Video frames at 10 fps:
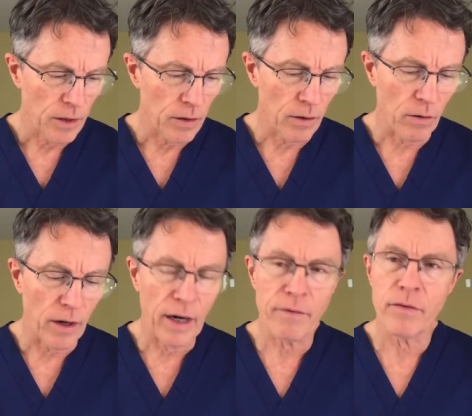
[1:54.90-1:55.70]
the
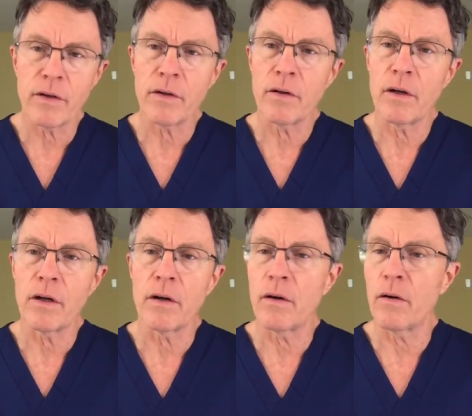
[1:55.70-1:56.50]
Kraft
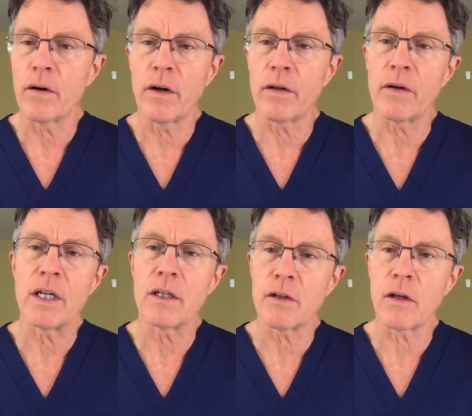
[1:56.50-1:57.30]
uh, or other
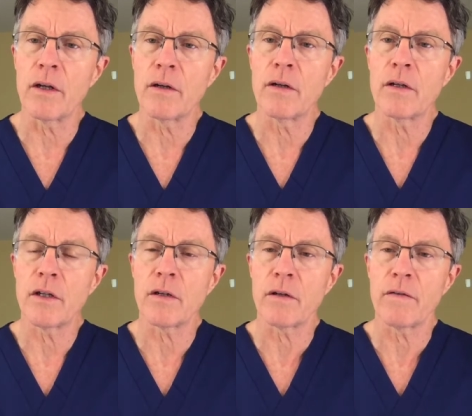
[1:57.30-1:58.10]
insulin
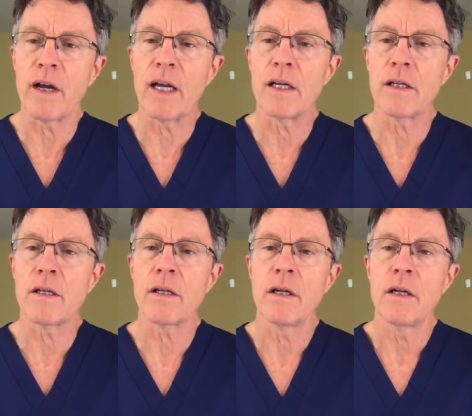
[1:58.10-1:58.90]

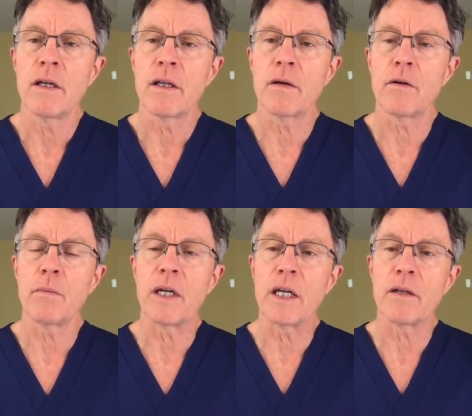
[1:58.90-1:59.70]
surveys that you
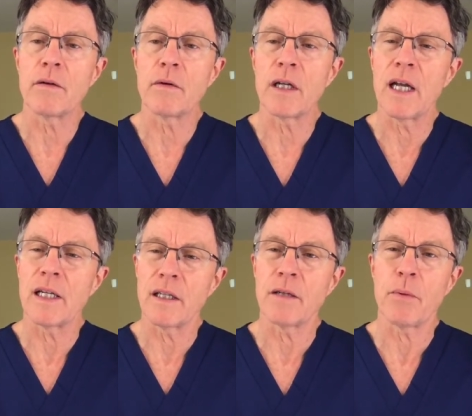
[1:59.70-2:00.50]
begin to
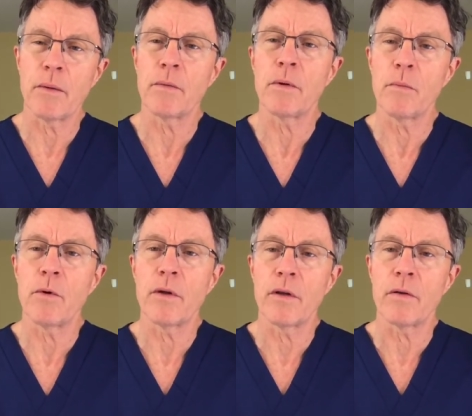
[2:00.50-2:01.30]
realize there's probably
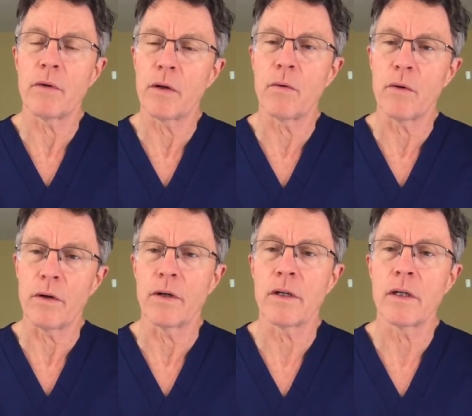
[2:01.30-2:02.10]
more than three
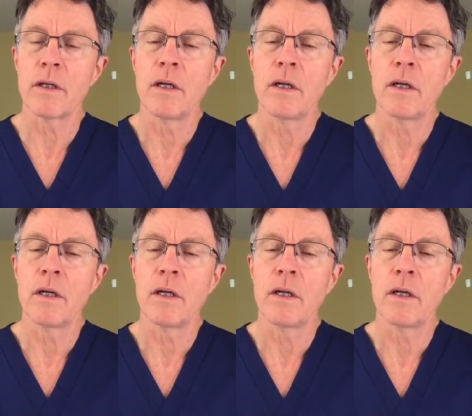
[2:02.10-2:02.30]
quarters.